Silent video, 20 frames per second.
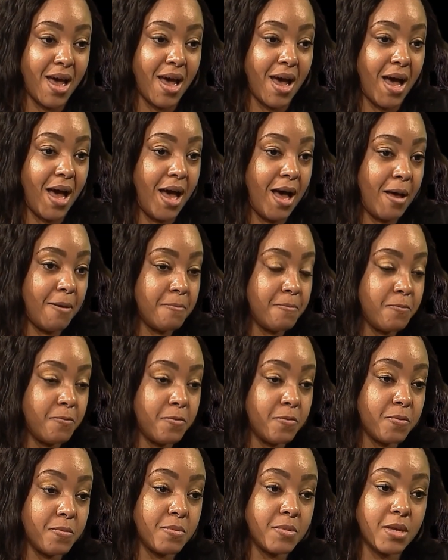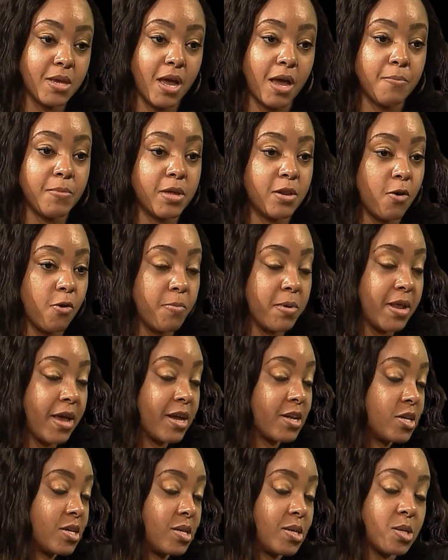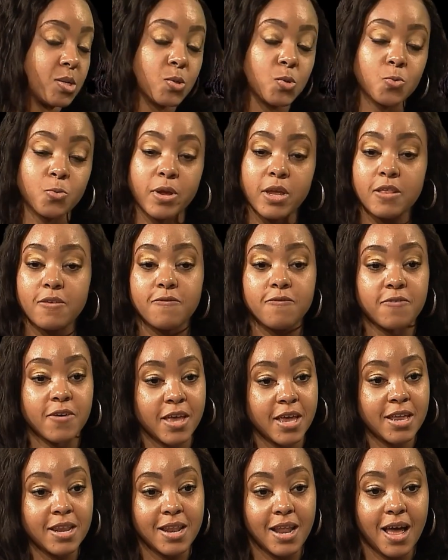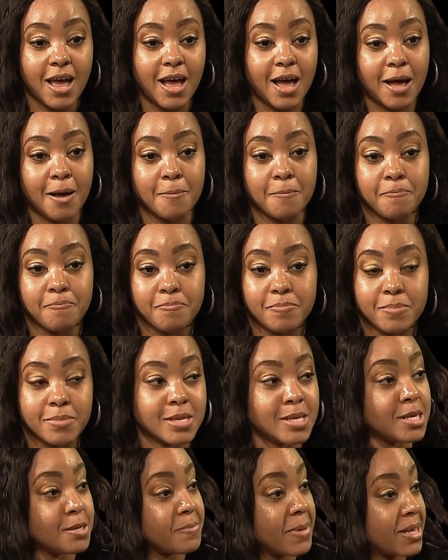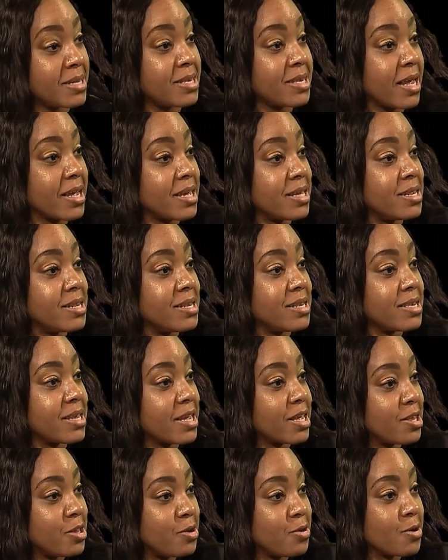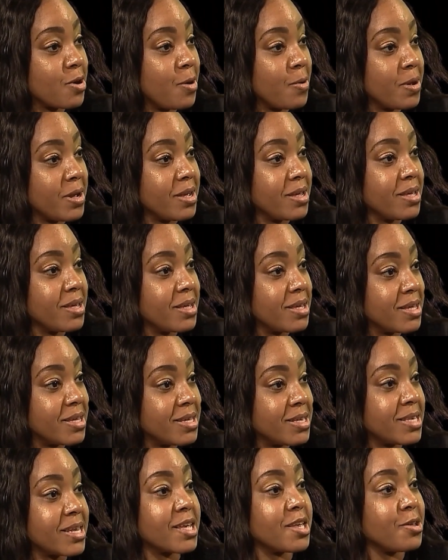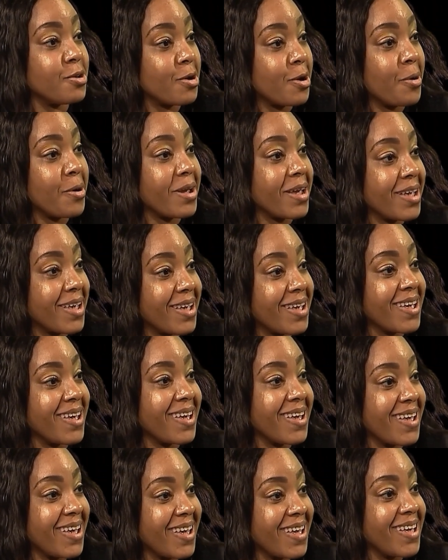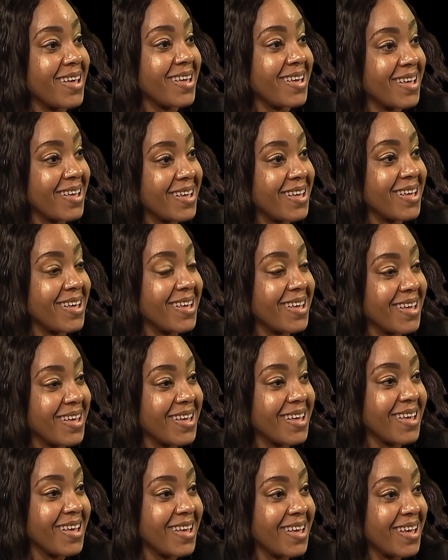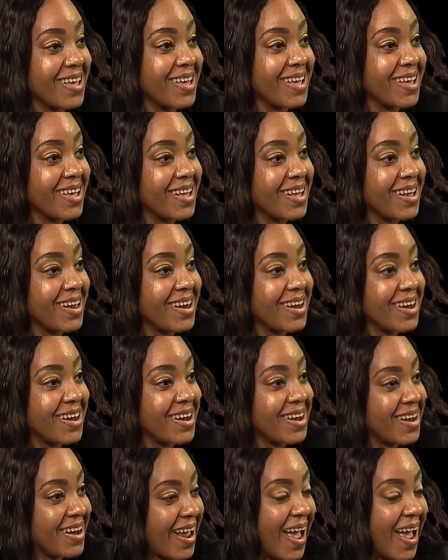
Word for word: Well, yeah, I mean, Urban Action is a great event. This is my second year going. Oh, I feel like you've been here all